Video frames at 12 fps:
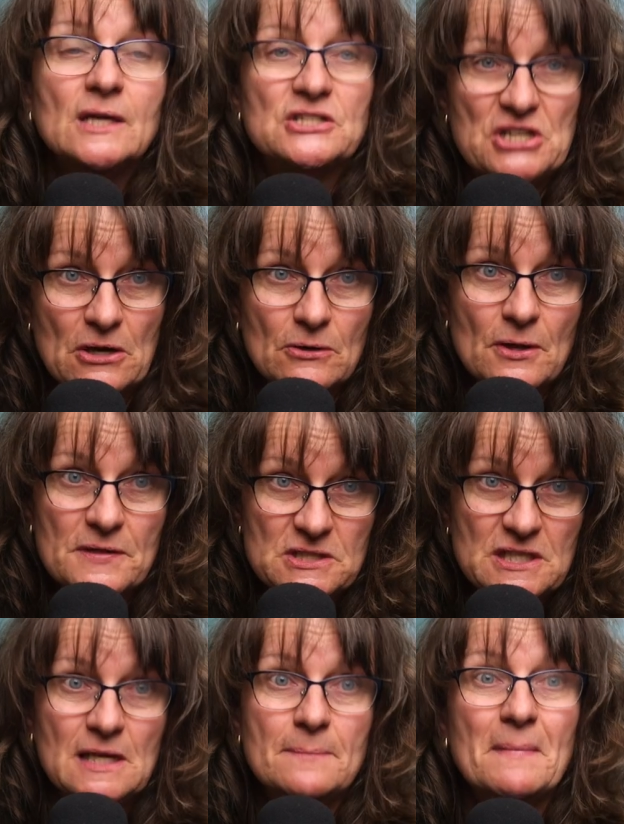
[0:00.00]
Sharon on the
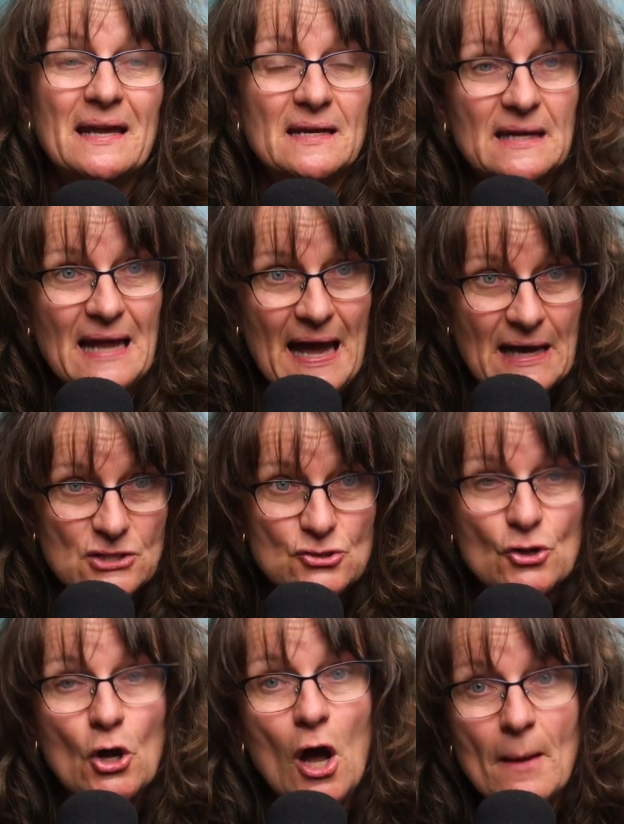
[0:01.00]
team made an
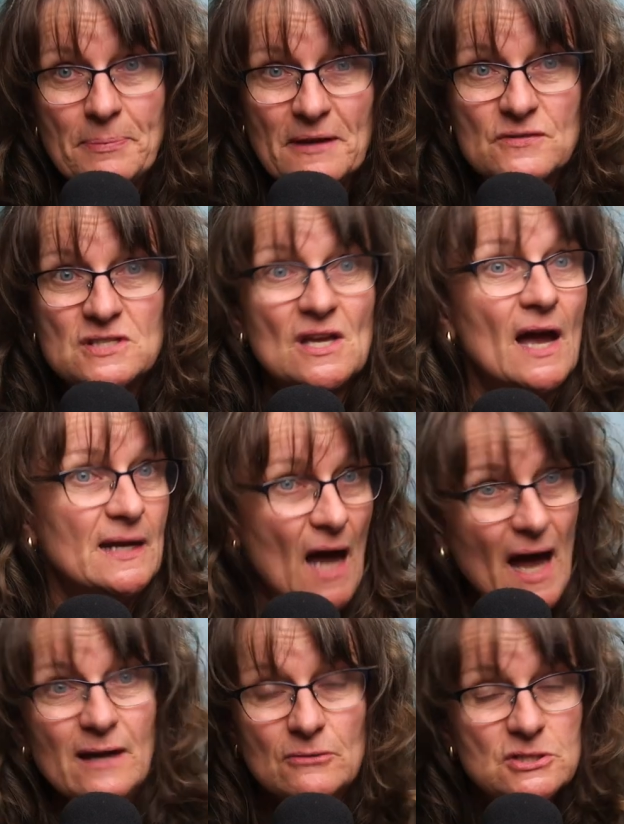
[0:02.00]
extra copy of the sign.
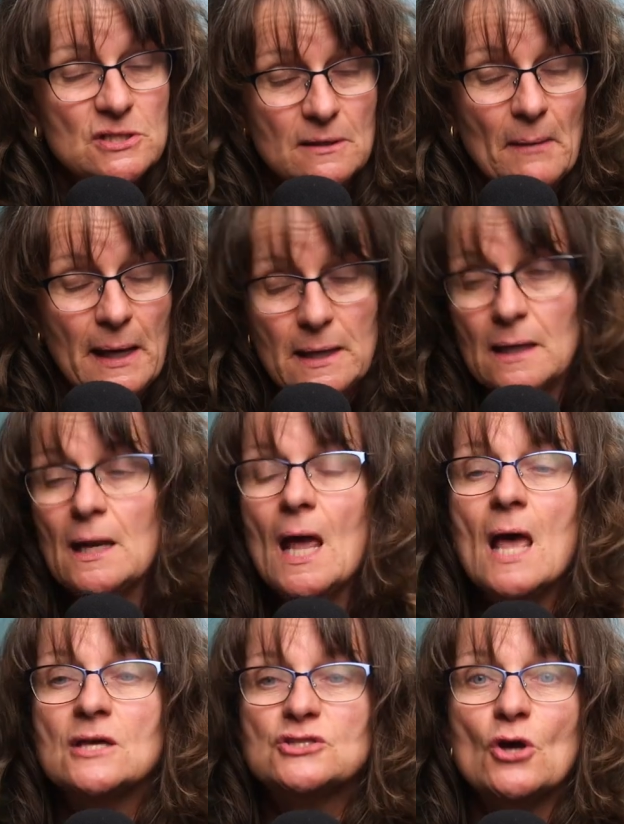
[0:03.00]
I originally made it
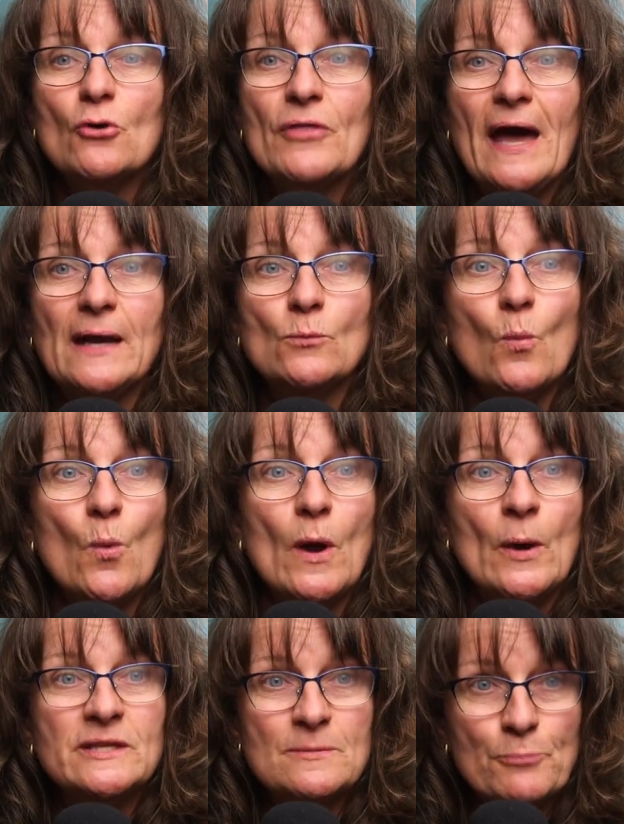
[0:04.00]
so that
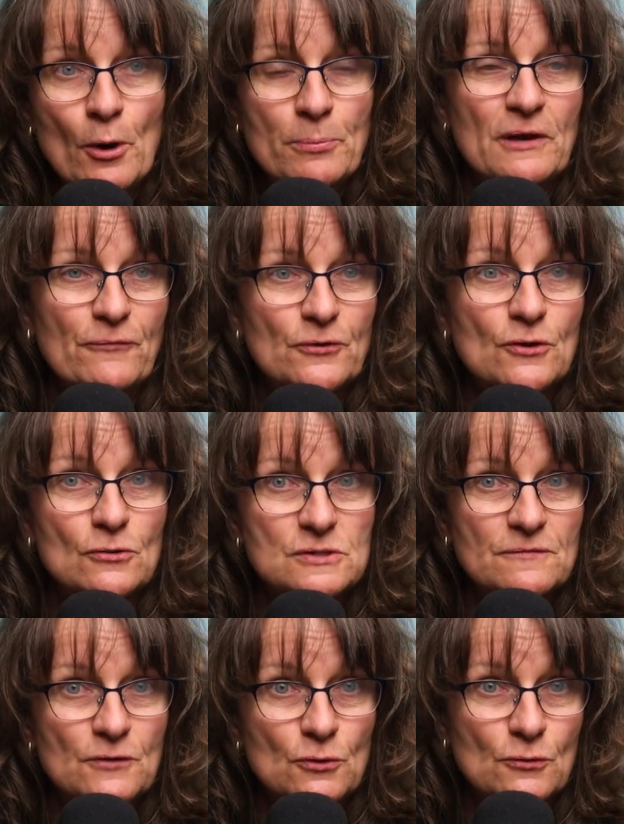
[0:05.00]
it's appropriate for
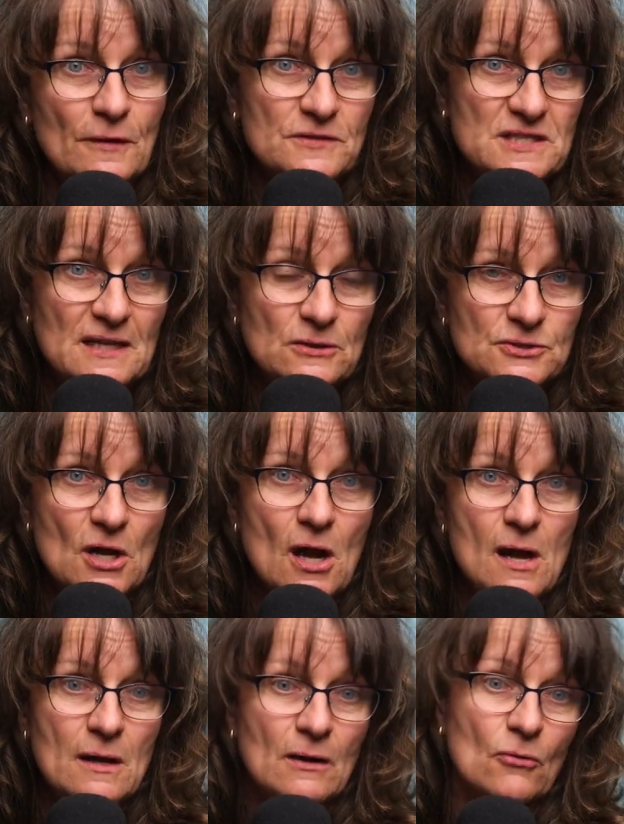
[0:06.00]
those of you who have a single
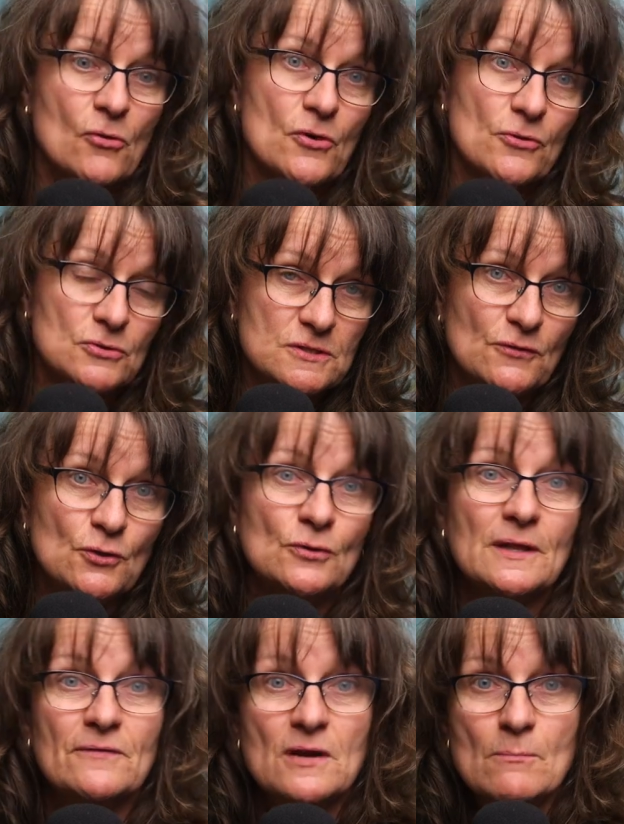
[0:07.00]
dog or those of you
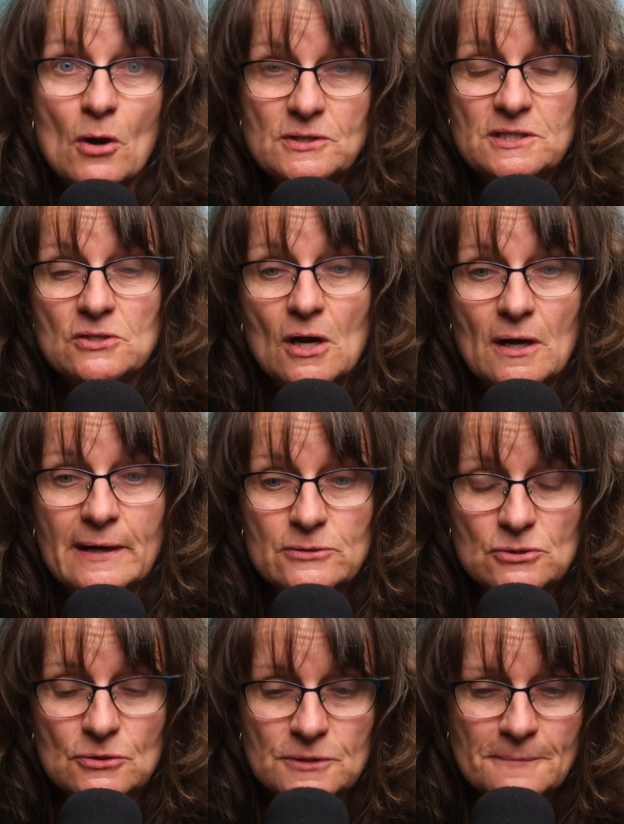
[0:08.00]
who live in a multi-dog
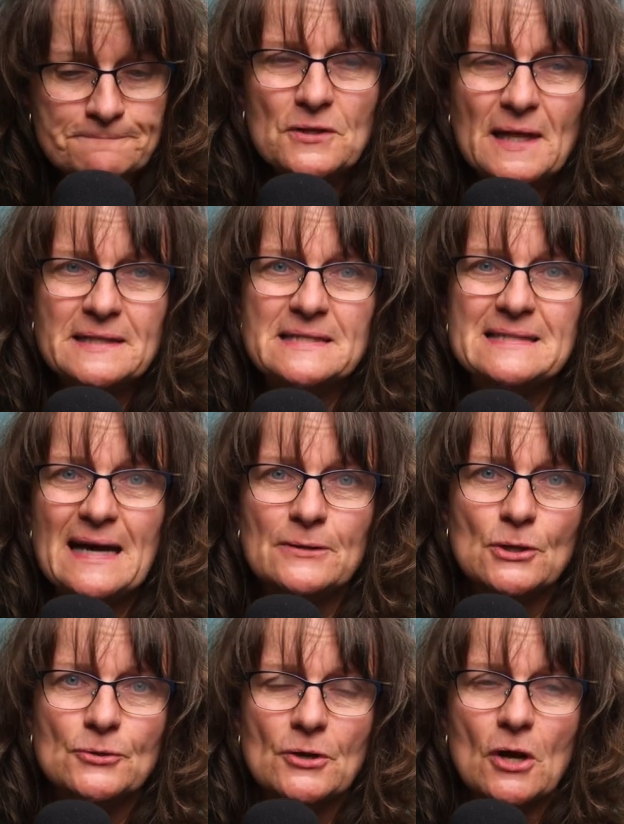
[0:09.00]
household. If you'd like to
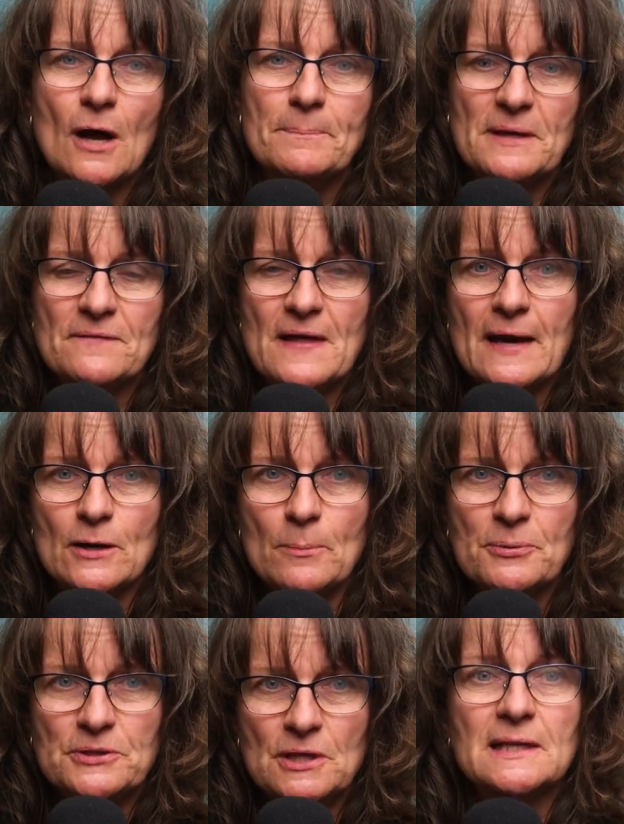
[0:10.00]
download a copy of that,
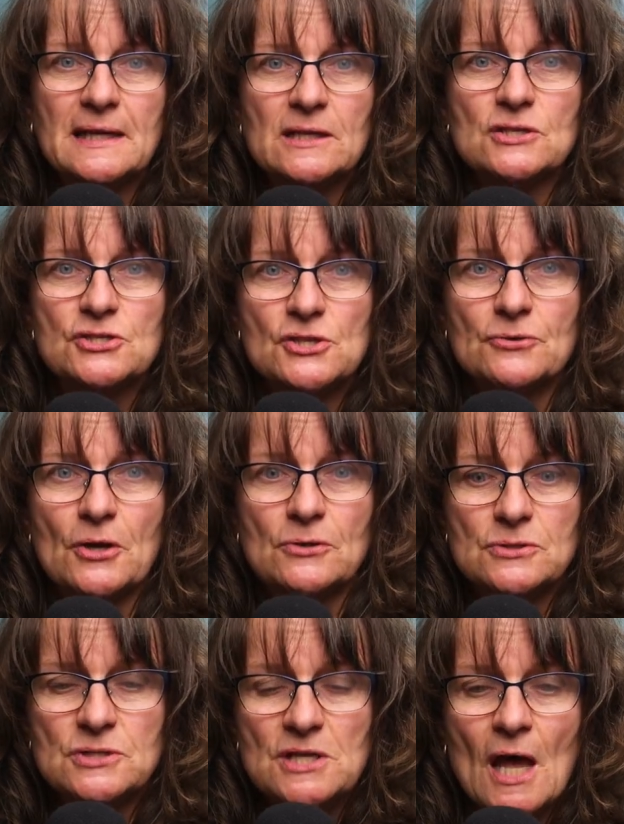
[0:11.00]
I'll put the link in the show
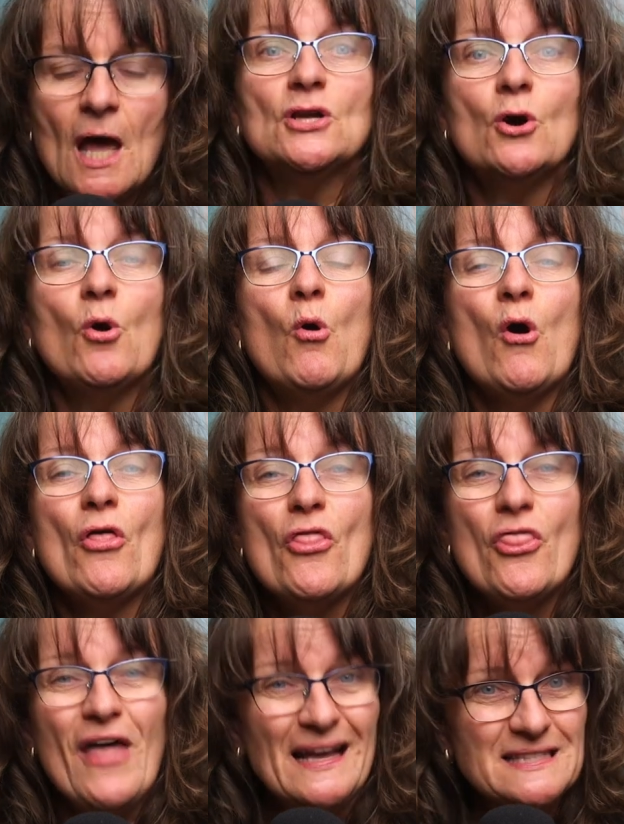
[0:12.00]
notes. So
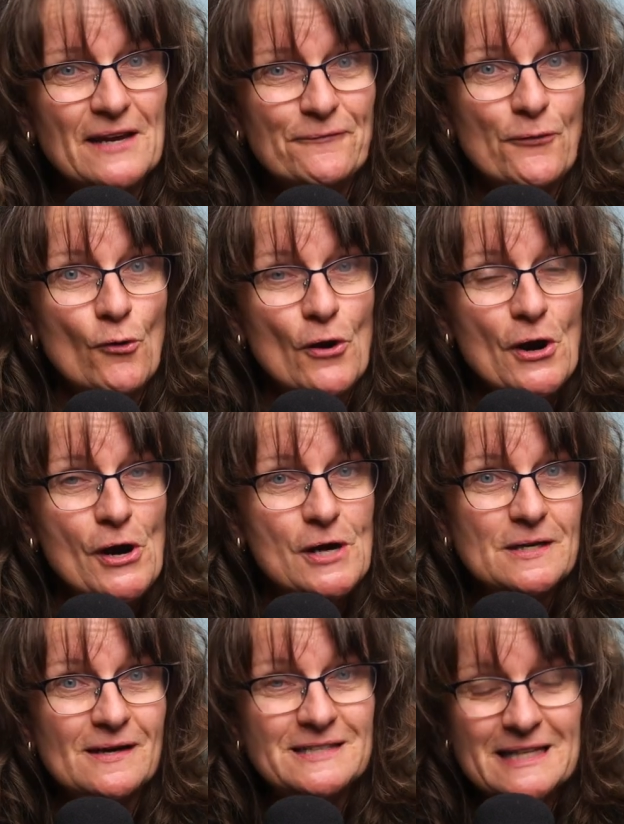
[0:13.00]
that's it
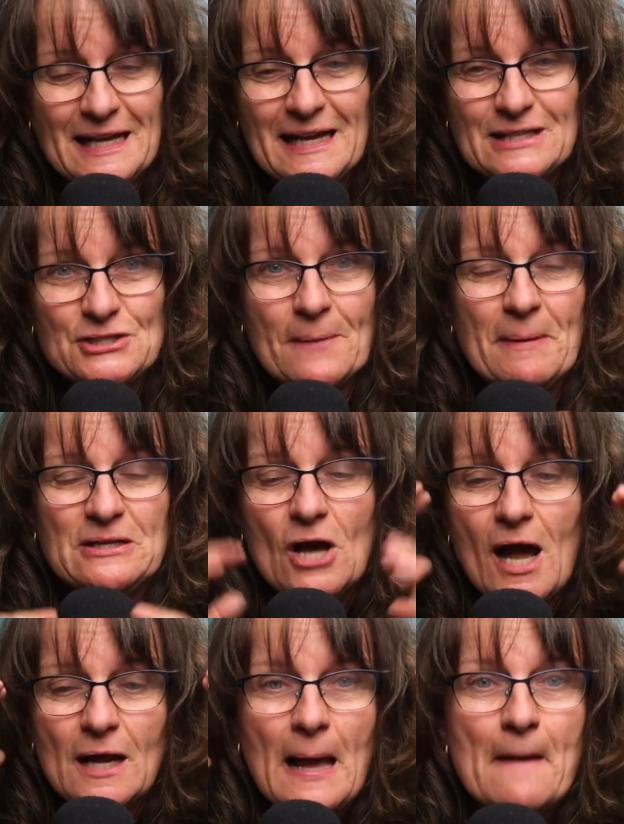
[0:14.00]
for today's Shape My
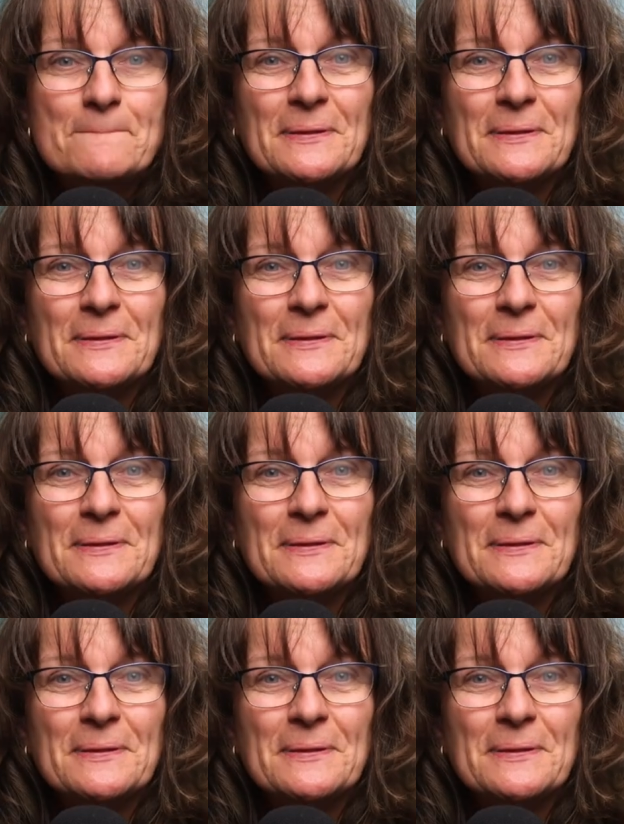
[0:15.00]
Dog.